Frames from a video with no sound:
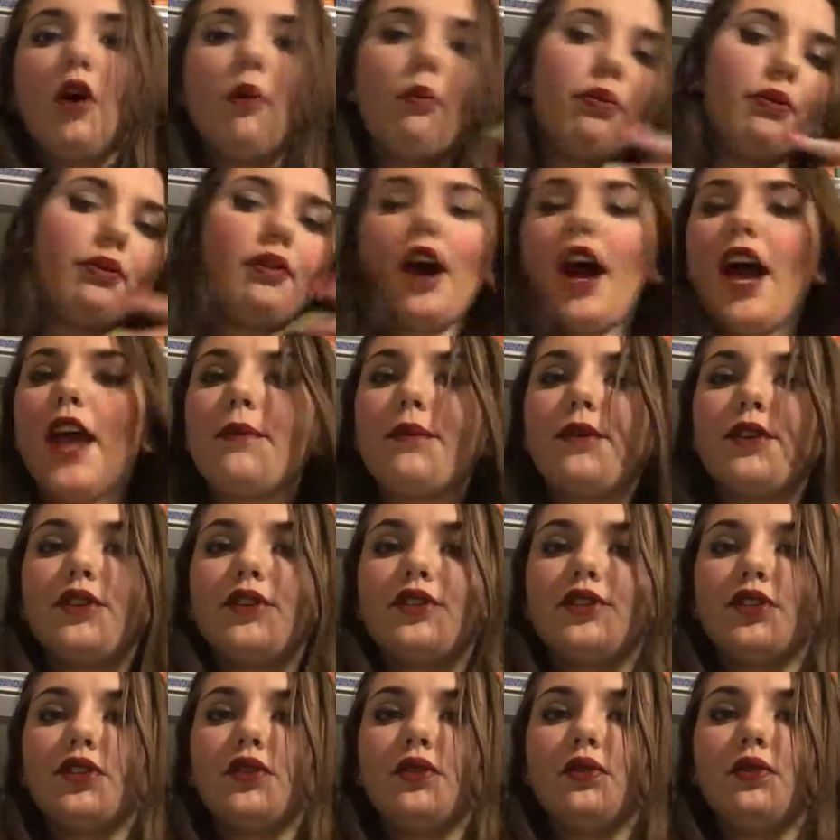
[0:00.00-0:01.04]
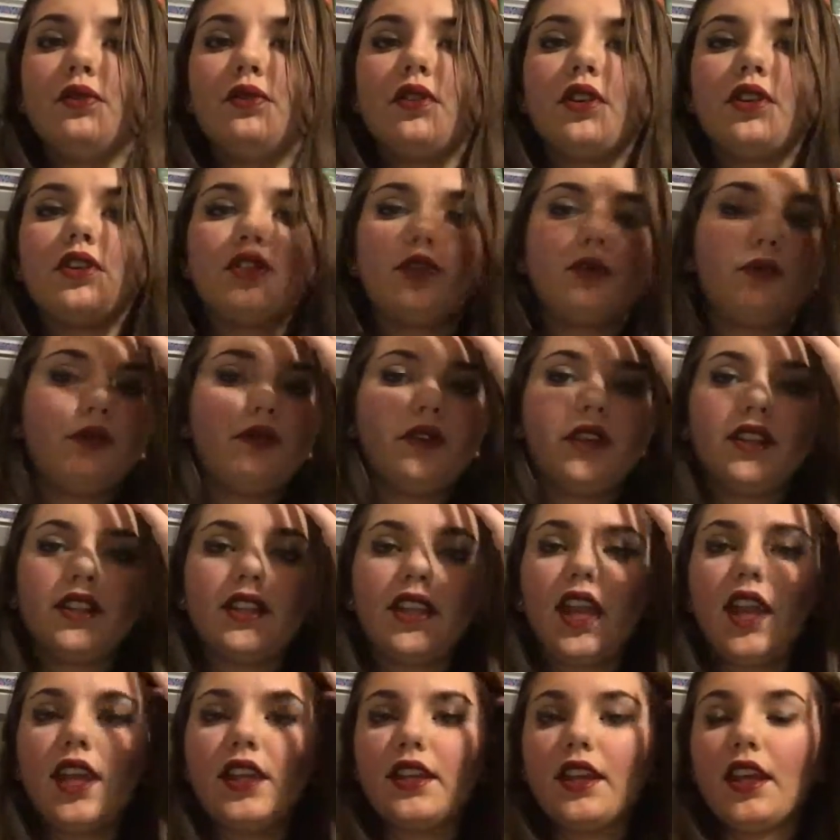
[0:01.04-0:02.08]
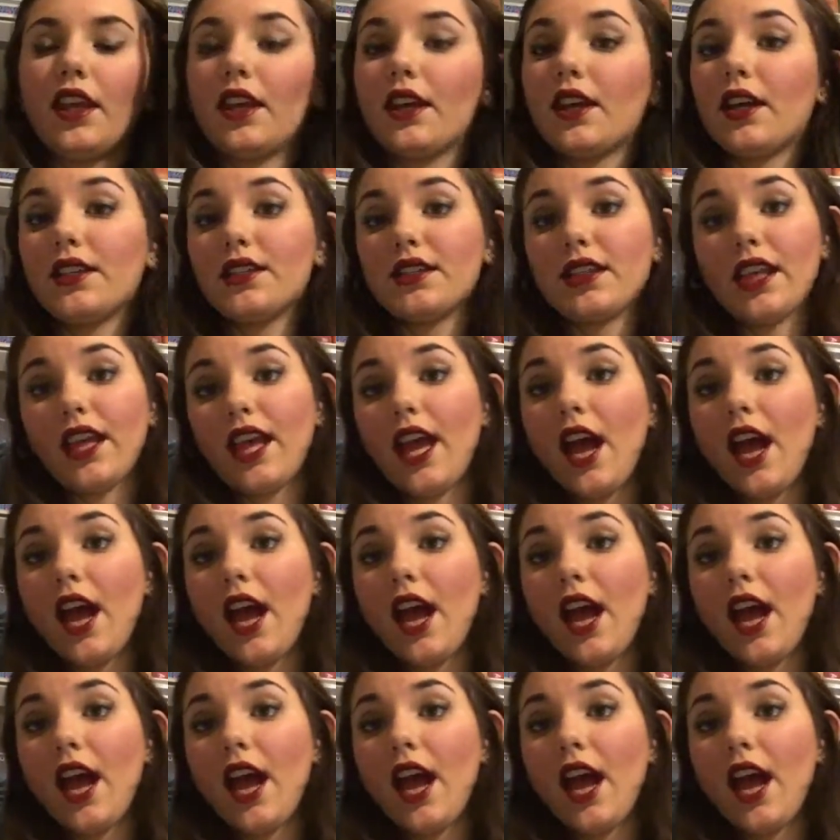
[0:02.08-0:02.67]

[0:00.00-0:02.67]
bribing June to bring Day there because they